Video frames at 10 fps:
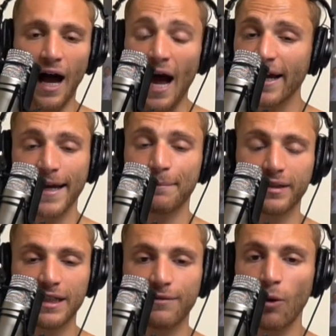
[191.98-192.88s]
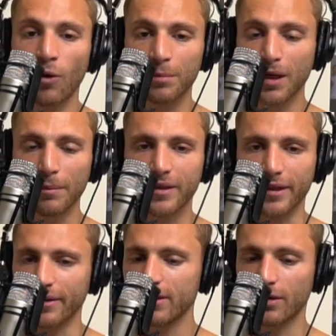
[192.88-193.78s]
I can't believe I want to be up
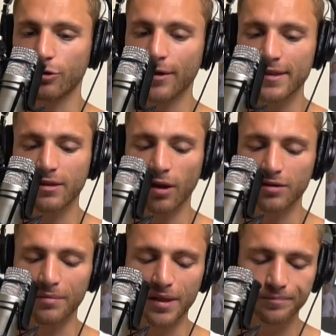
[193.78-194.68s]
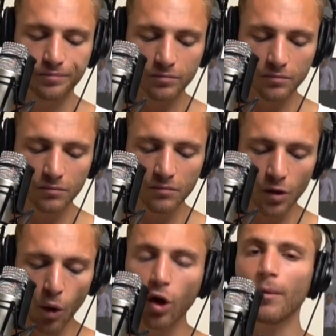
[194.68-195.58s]
there. That's a crazy thought to me.
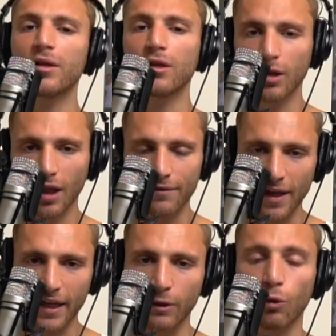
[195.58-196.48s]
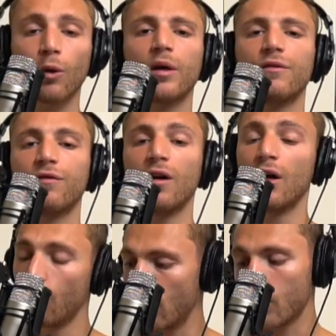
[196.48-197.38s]
Welcome to Dunk Life Daily, where we
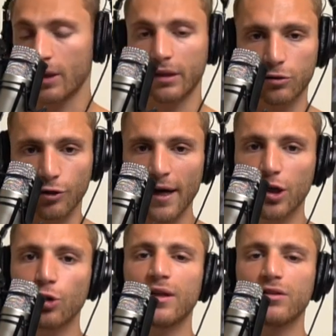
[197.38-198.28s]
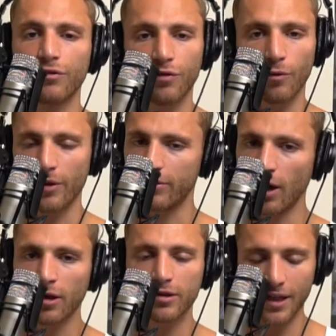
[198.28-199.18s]
where we drag you into f- with
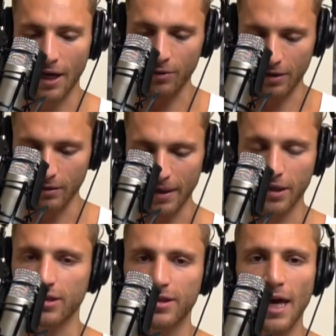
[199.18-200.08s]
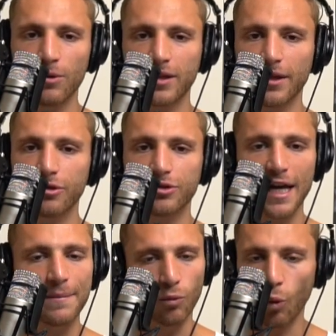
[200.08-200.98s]
dunks and we make you stay with the
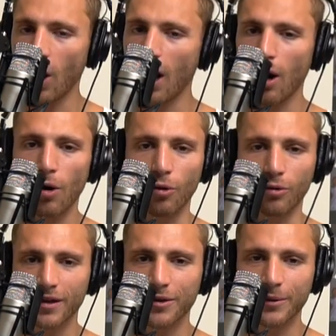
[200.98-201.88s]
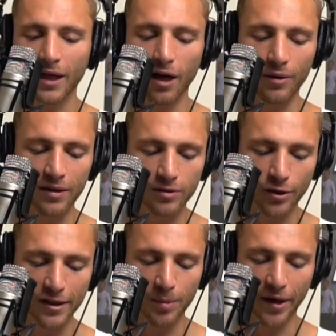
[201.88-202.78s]
entertainment. Whoa, here we go. He's
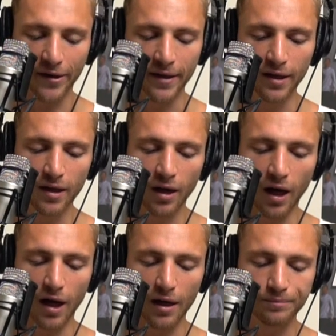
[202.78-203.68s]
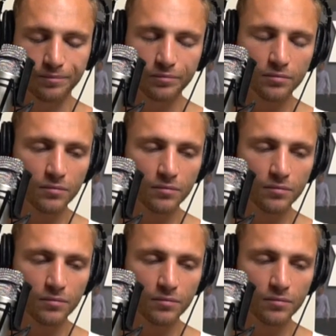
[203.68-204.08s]
transparent. Um,